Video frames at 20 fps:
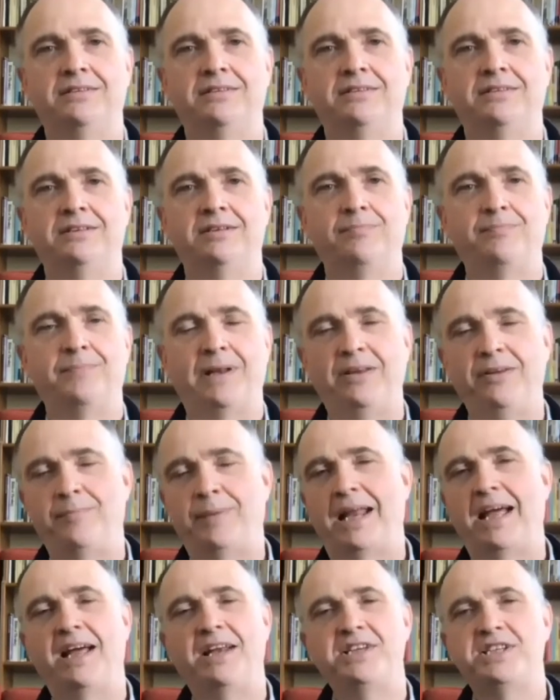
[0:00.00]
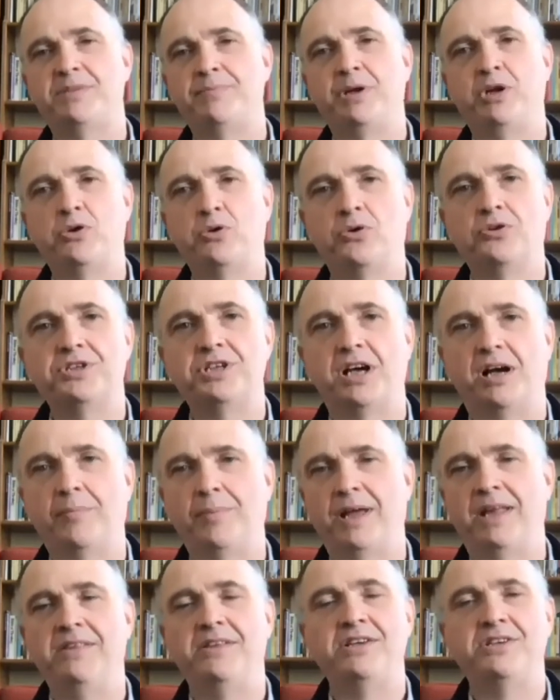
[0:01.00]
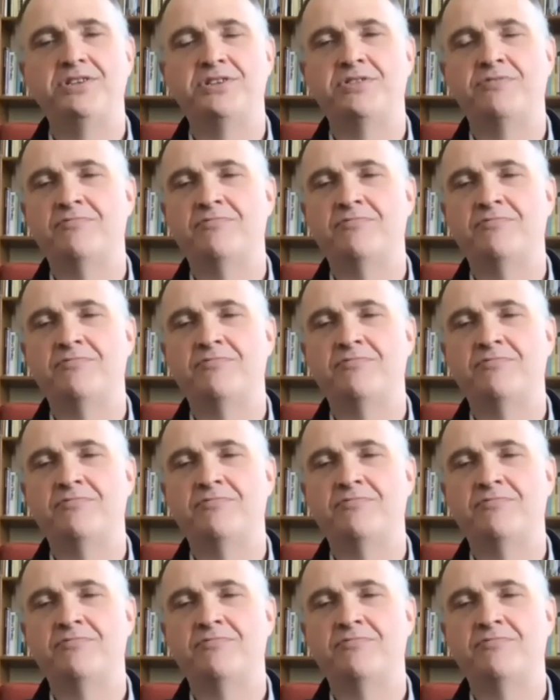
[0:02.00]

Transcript: The plan is to be caught up in this